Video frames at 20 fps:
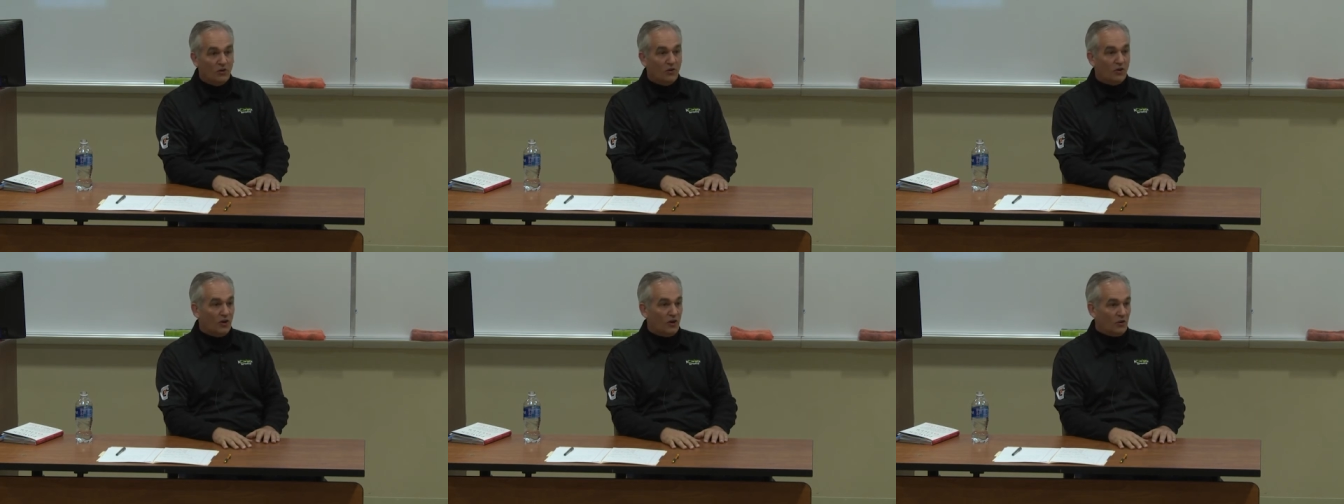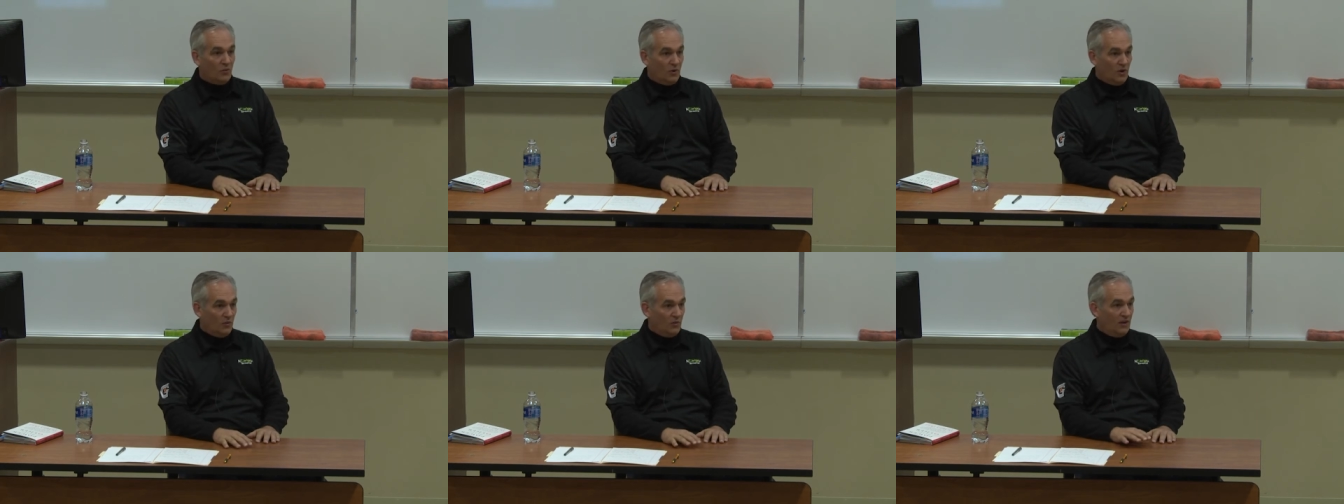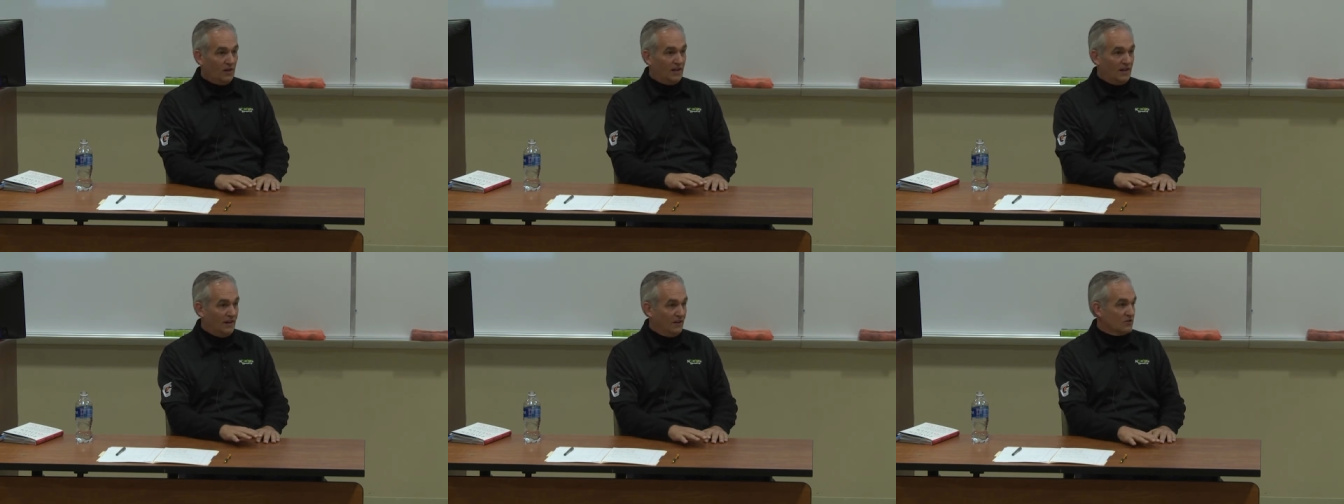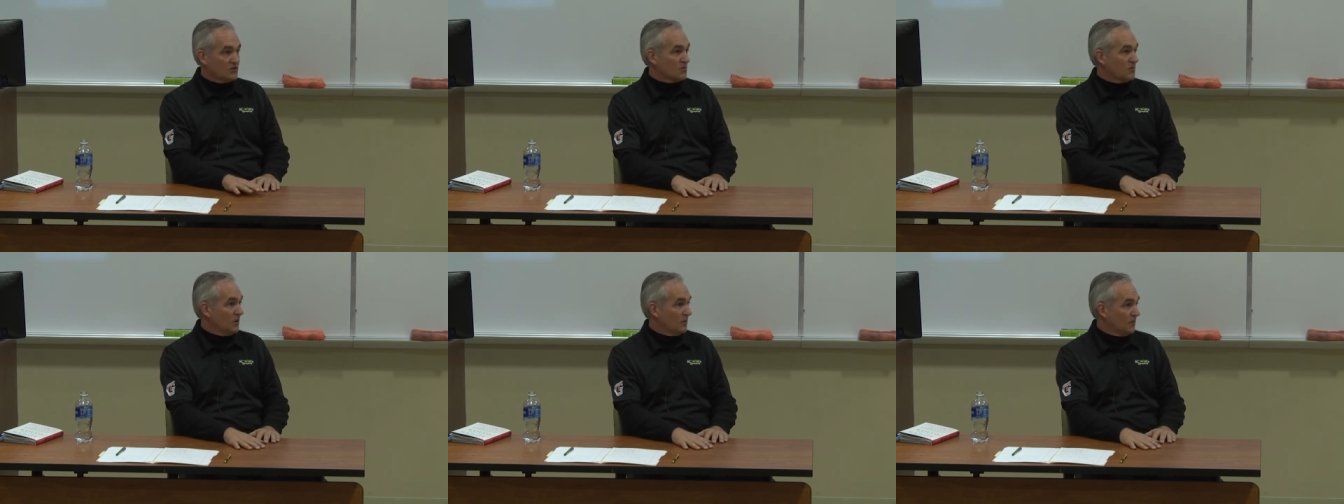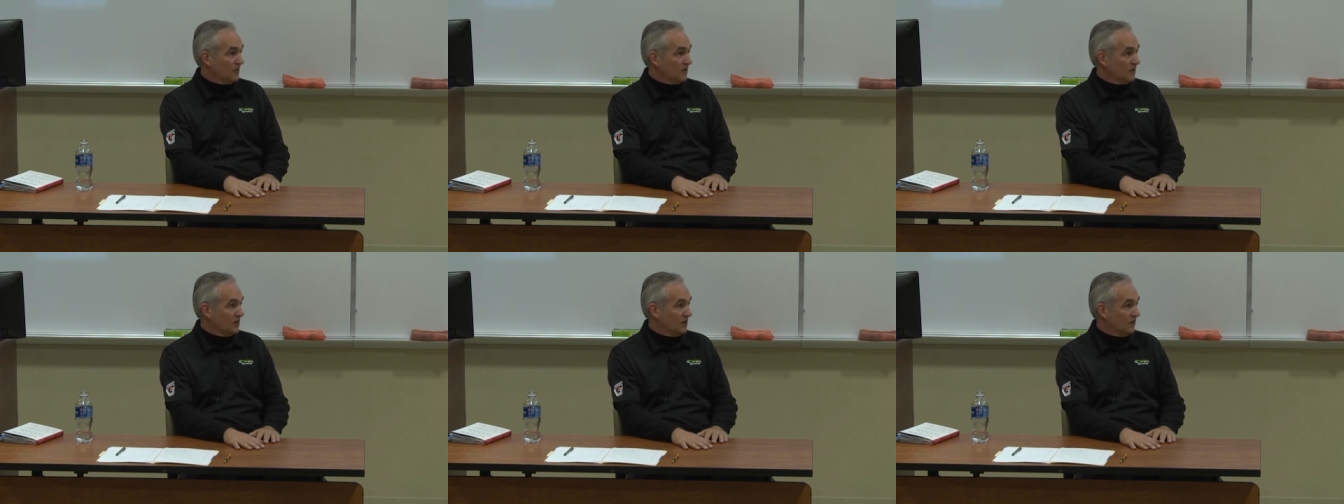York where we announced what
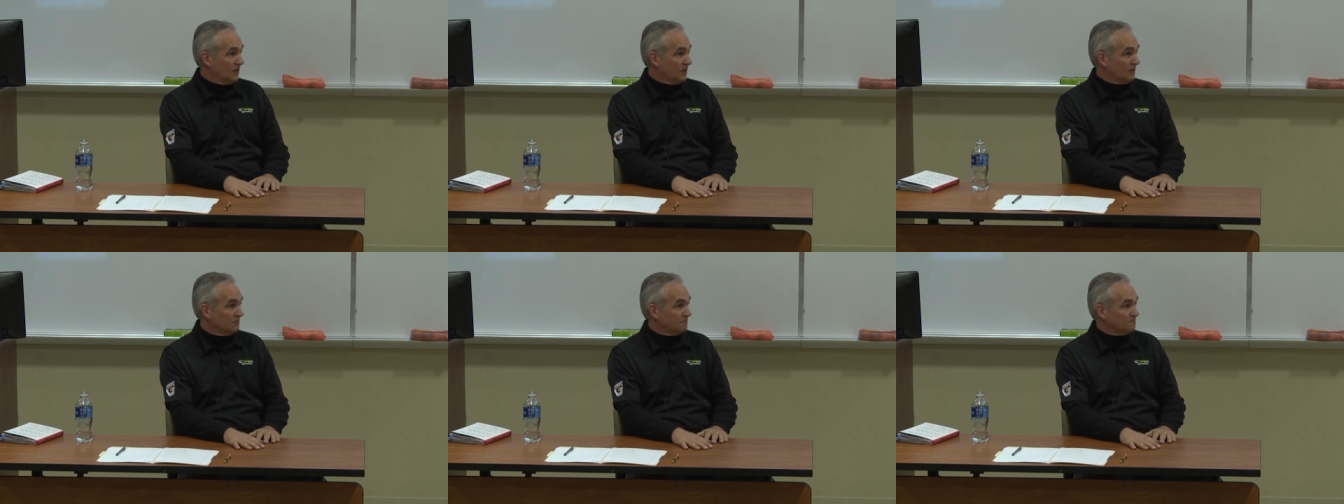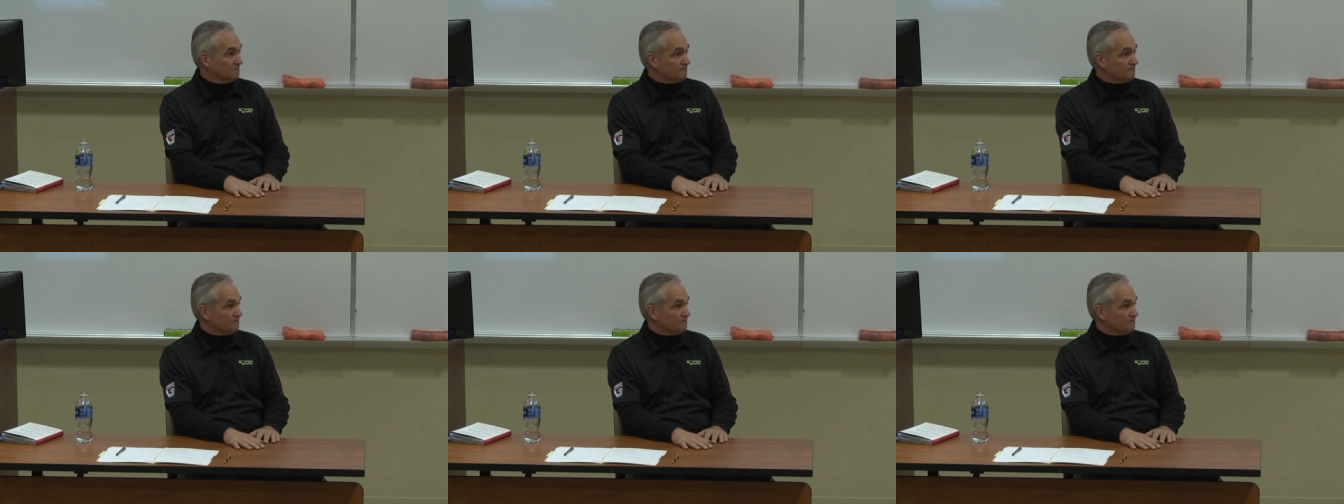we were doing,